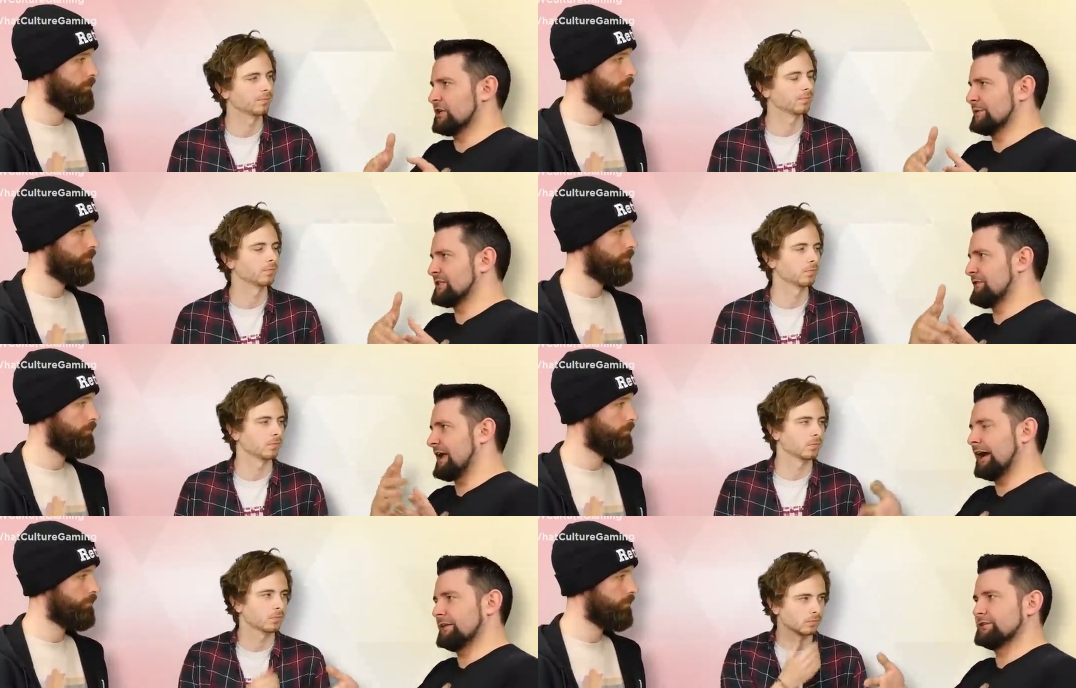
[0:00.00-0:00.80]
Speaker 1: on a specific
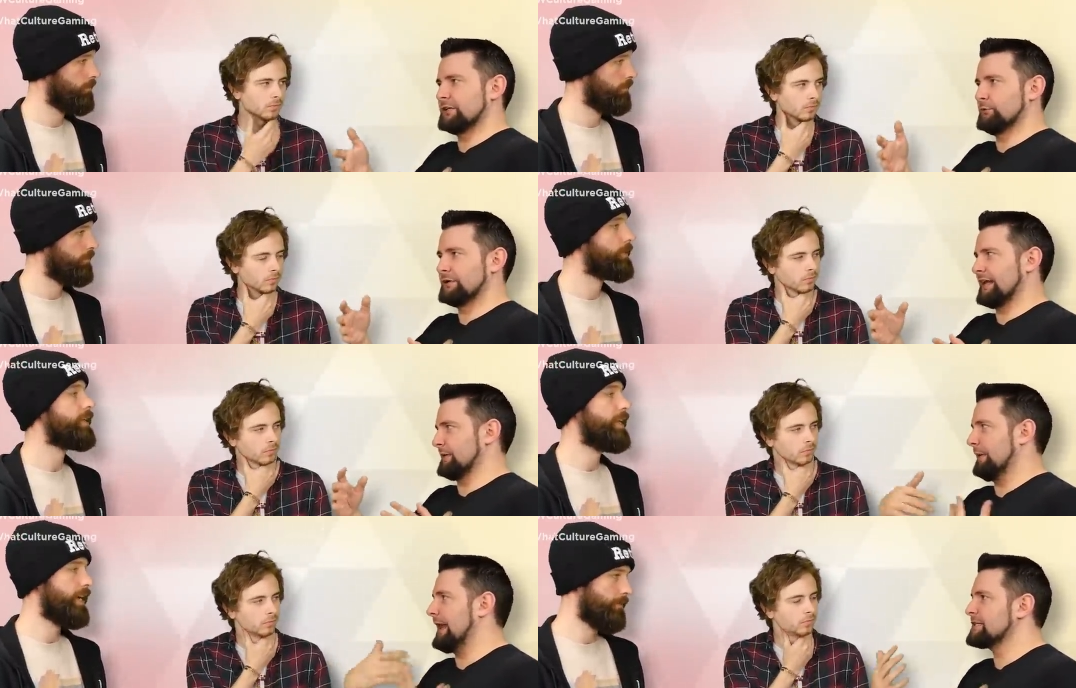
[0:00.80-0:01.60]
island, and you would get like
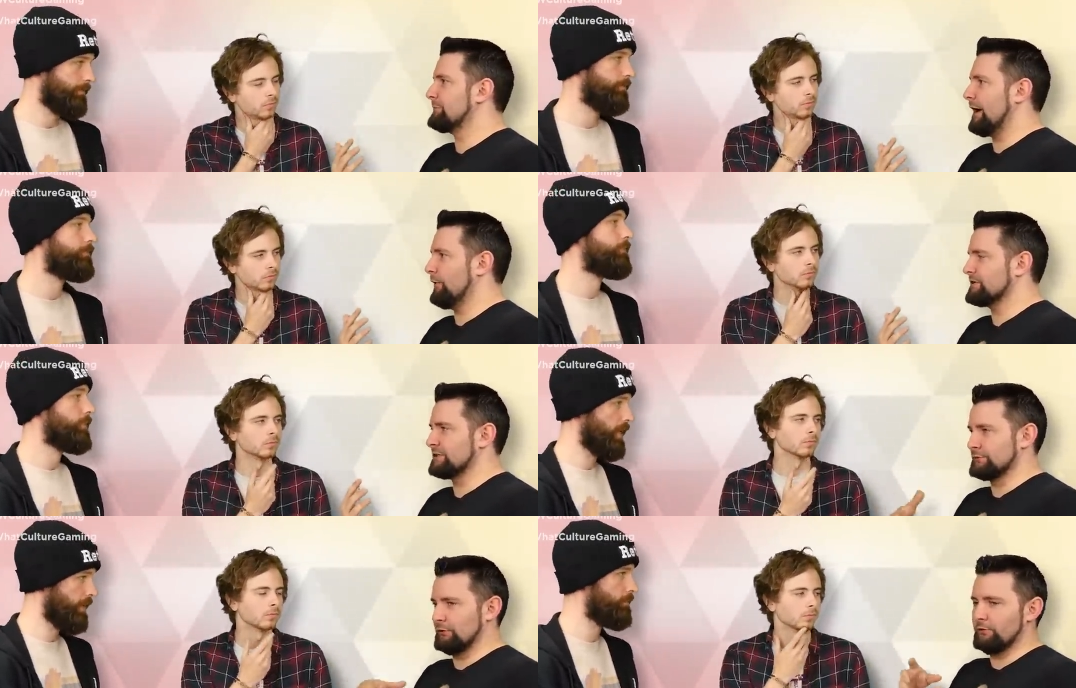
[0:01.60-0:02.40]
plant powers, and it
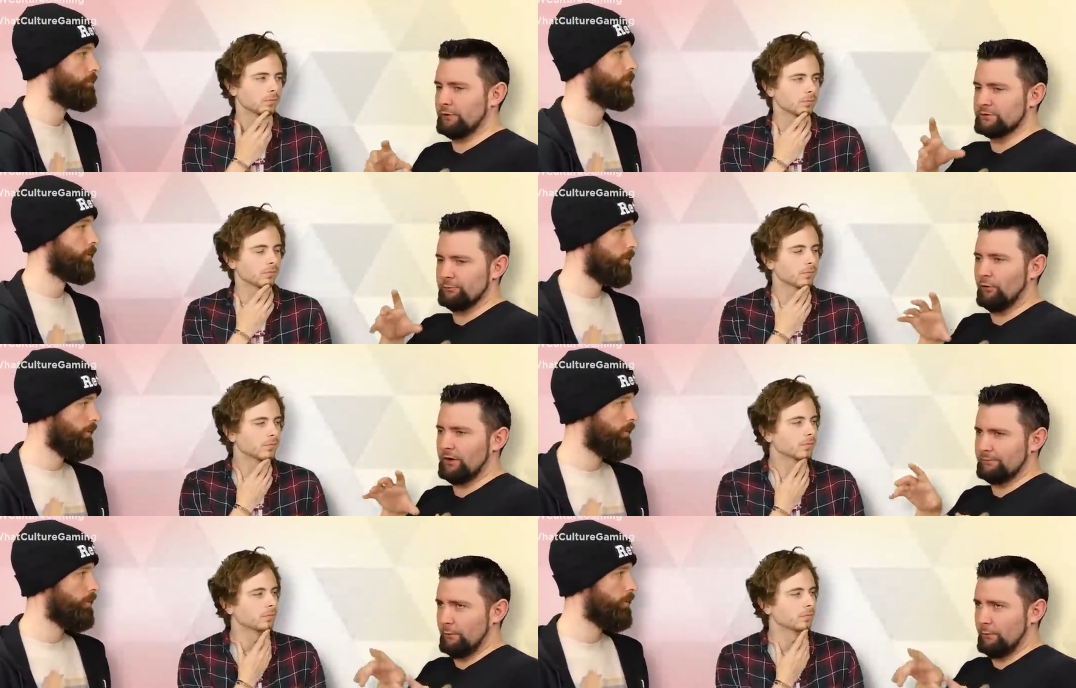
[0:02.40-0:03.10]
was yeah. all it was more like